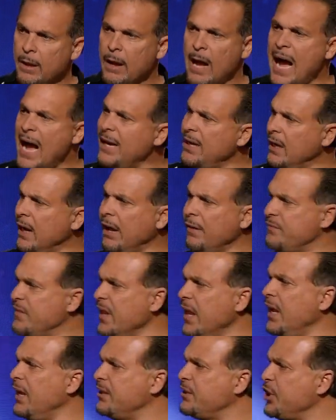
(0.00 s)
I love
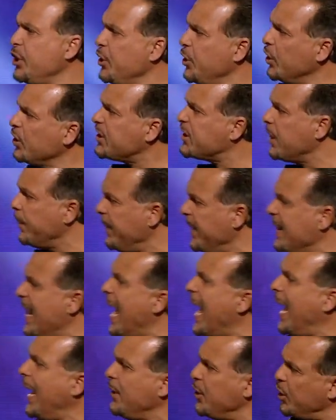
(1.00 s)
this. You used to be
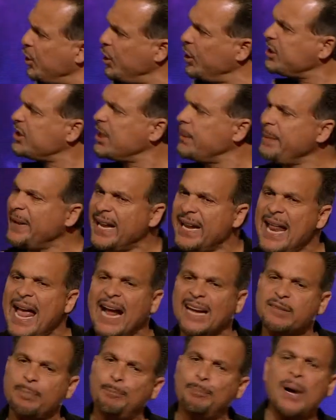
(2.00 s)
that. You used to be an
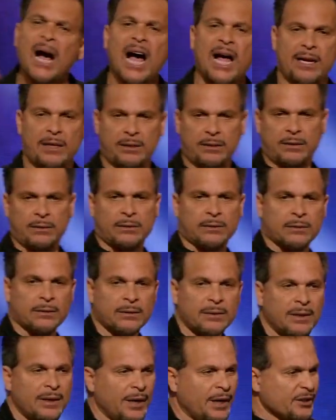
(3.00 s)
ex, but,
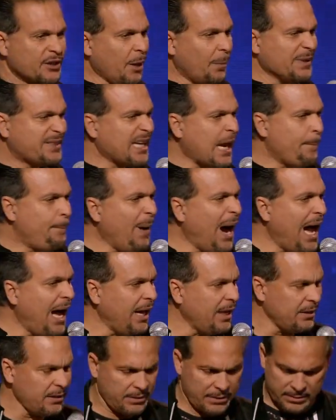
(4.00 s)
someone say,
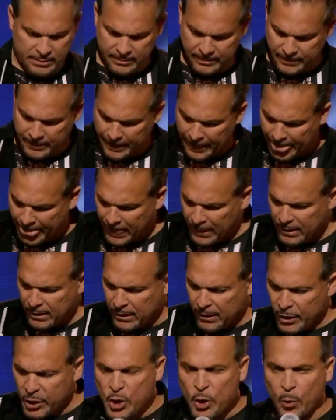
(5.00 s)
but
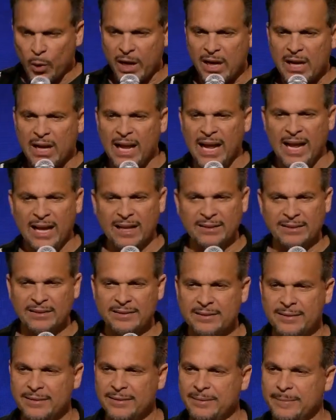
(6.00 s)
you were cleansed.